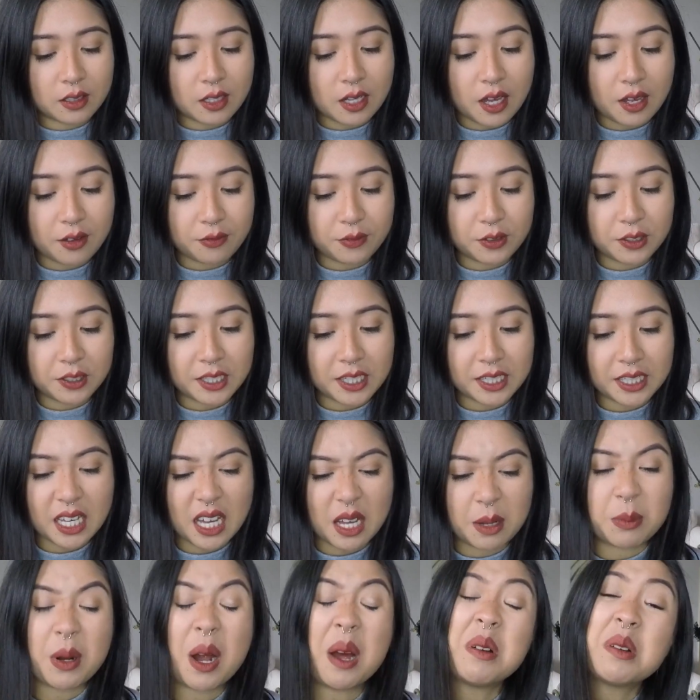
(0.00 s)
I feel like
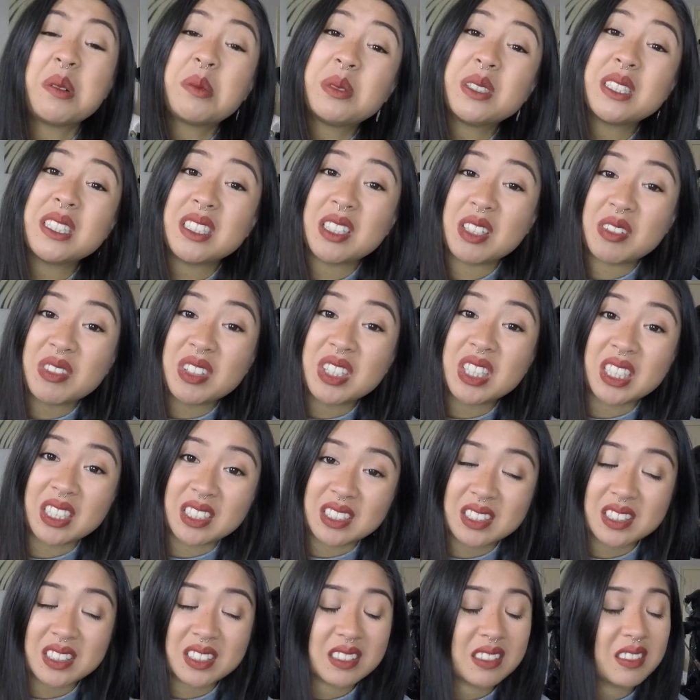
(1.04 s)
I'll probably live in
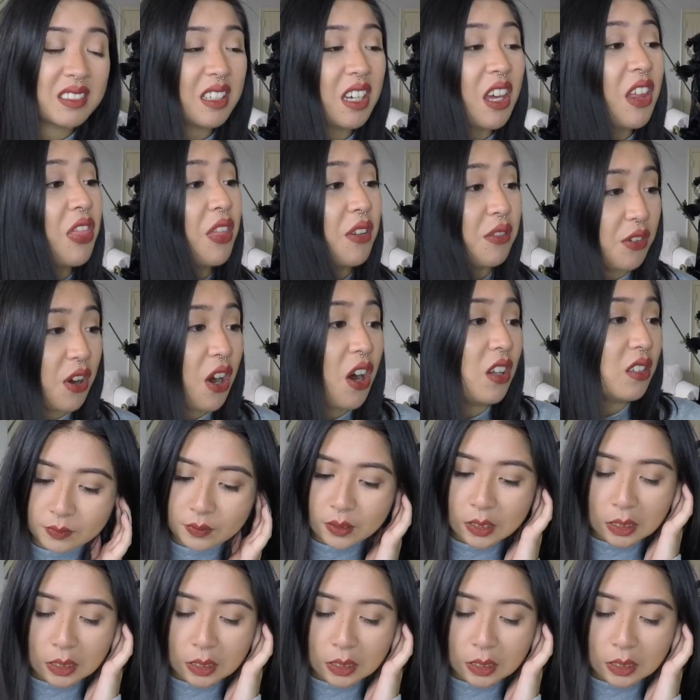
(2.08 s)
these in the fall.